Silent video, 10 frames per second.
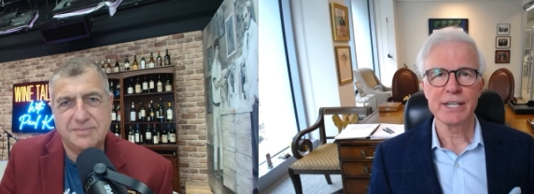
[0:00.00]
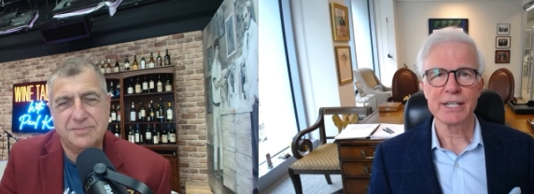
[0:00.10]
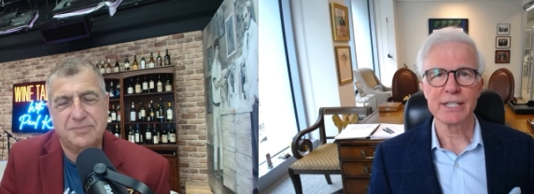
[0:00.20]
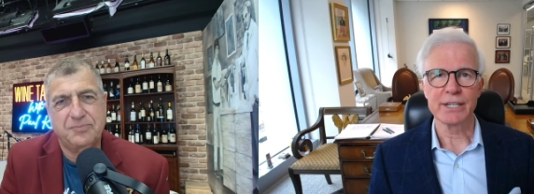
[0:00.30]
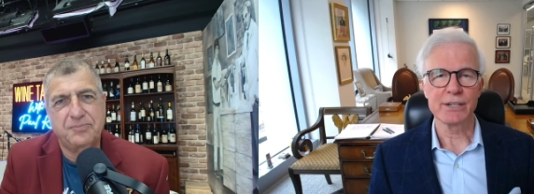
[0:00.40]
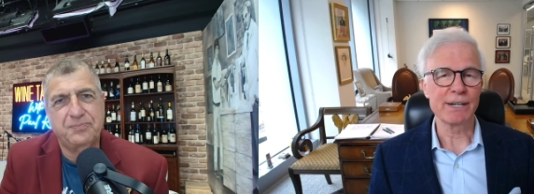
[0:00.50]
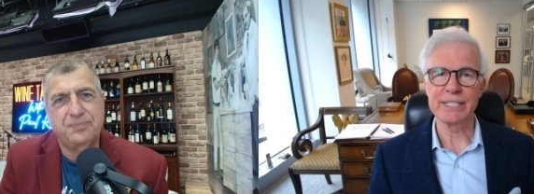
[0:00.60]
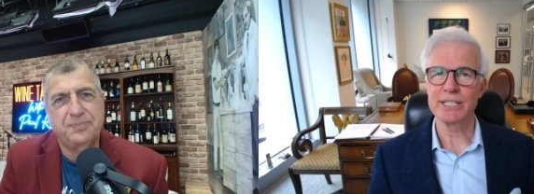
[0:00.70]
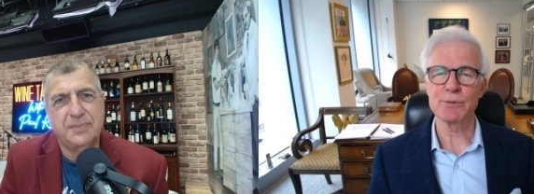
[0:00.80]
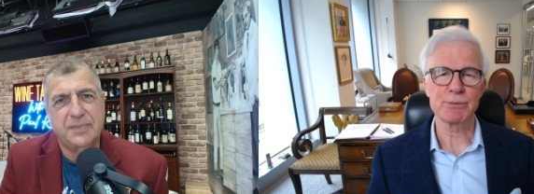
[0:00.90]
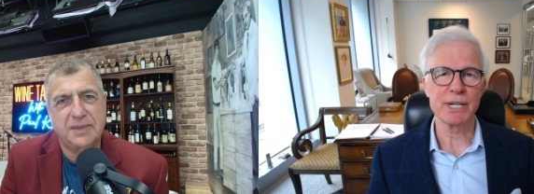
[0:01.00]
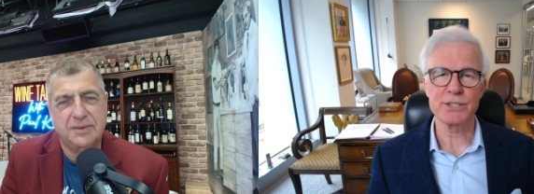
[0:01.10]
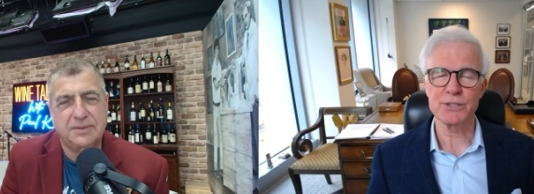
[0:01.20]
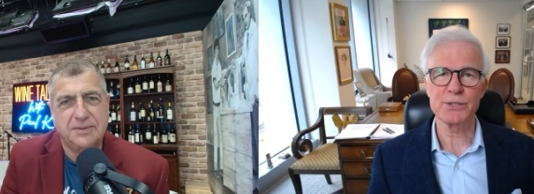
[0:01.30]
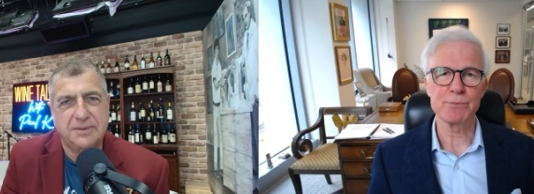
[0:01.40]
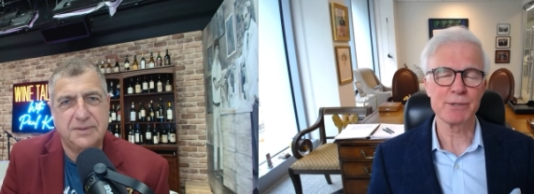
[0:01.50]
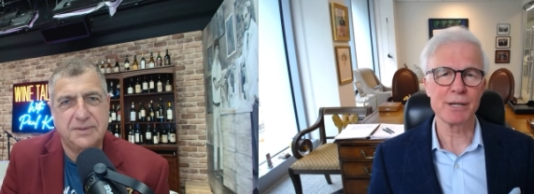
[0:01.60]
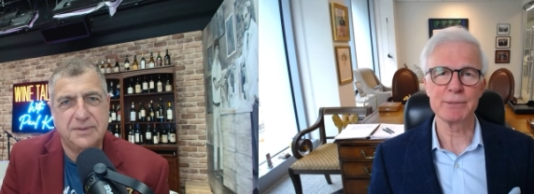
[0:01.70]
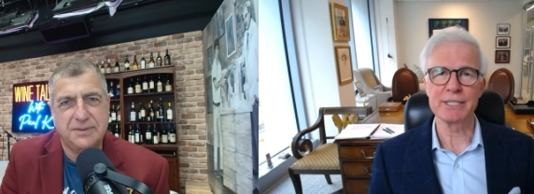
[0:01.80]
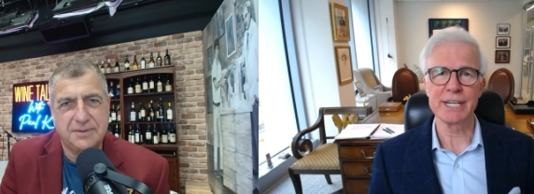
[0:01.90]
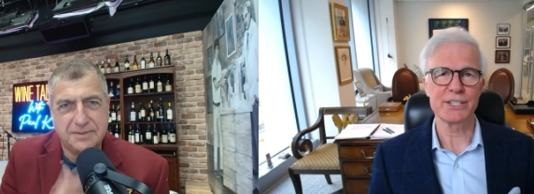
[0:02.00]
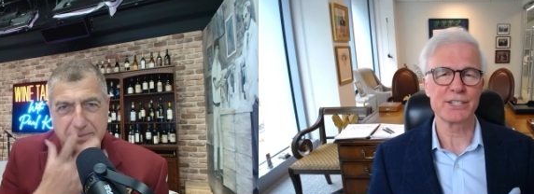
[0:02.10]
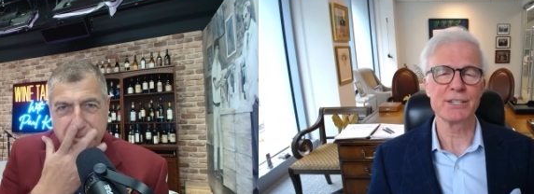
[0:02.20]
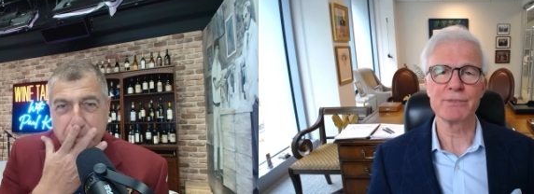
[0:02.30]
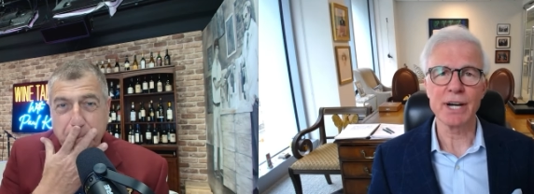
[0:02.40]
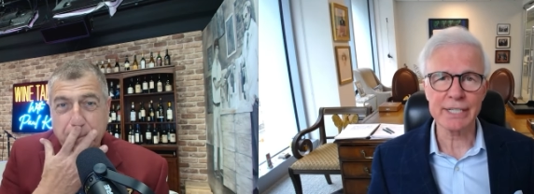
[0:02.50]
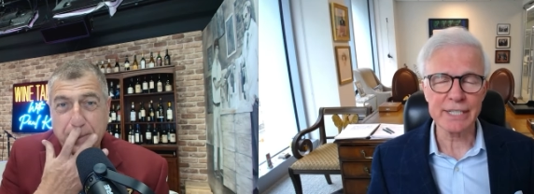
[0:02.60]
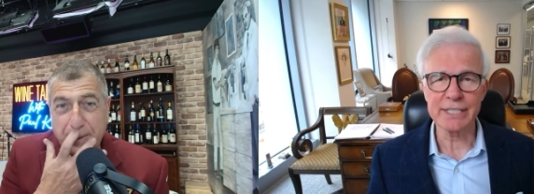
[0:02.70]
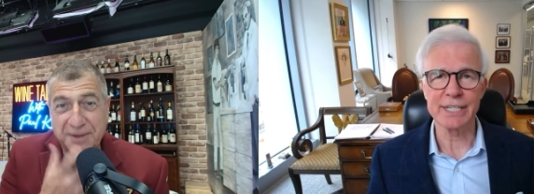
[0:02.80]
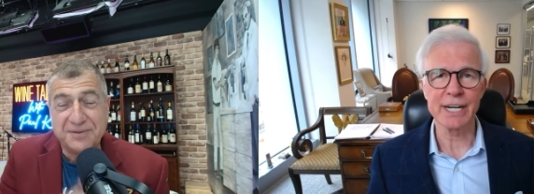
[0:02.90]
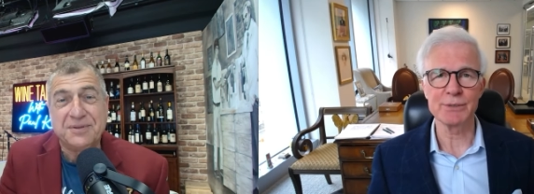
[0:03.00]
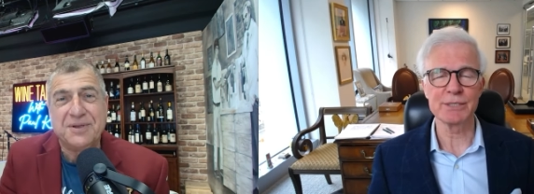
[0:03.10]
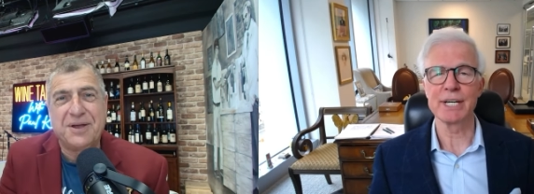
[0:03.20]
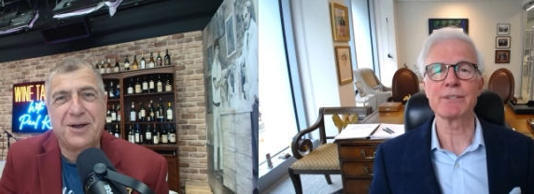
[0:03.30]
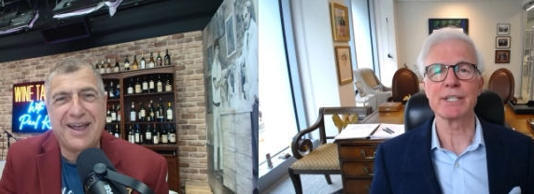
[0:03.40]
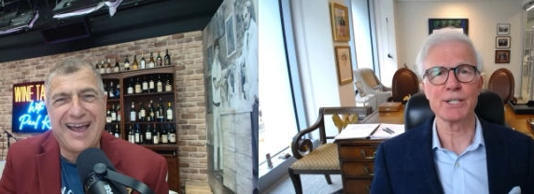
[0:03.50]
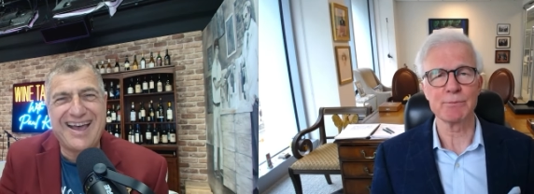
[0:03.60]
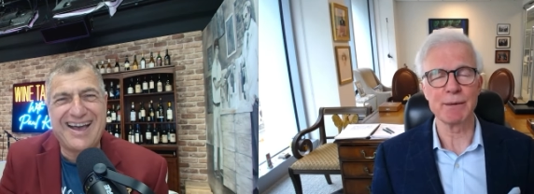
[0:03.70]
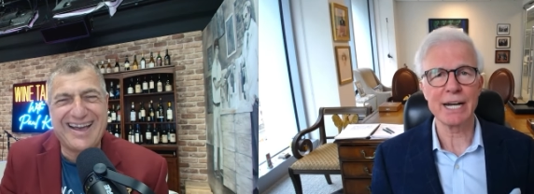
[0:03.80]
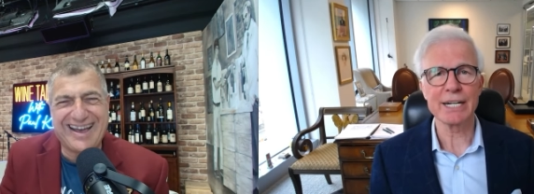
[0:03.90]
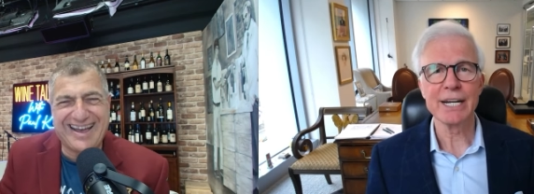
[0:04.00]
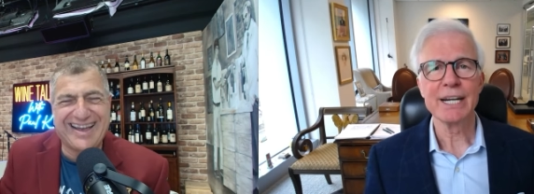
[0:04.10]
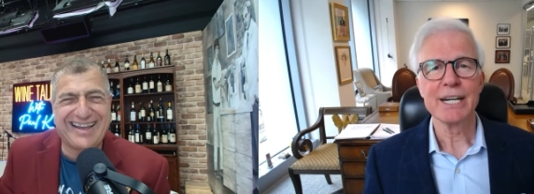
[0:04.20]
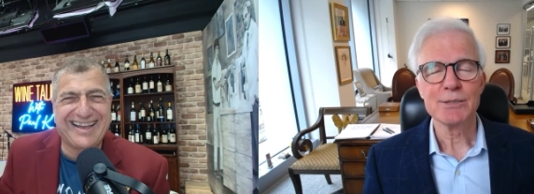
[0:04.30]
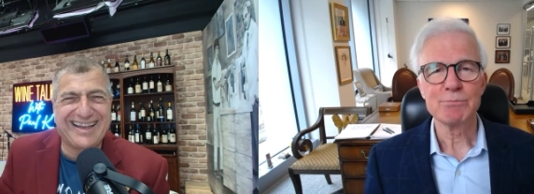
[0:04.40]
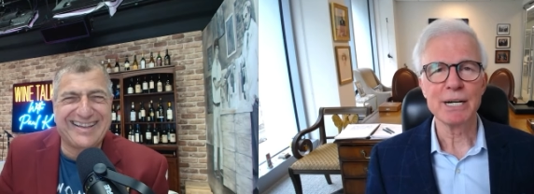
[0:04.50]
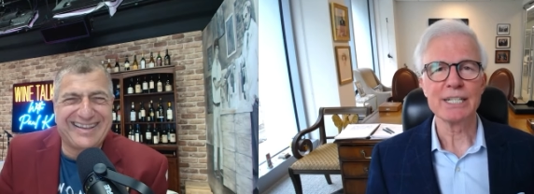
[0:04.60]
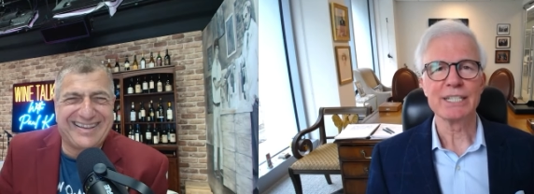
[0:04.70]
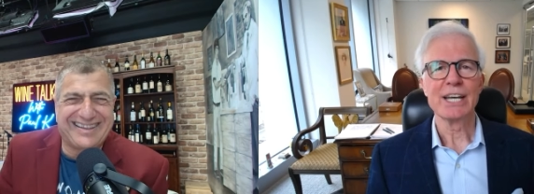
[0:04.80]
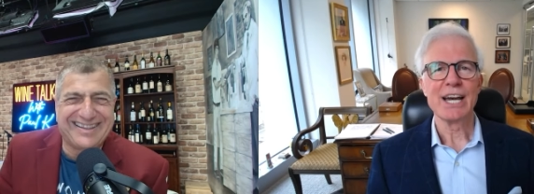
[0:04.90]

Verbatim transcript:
Speaker 1: Uh, you know, if I didn't impress her, she'd probably date Steve Yonke, and then I would oh, never oh, yeah. be that. But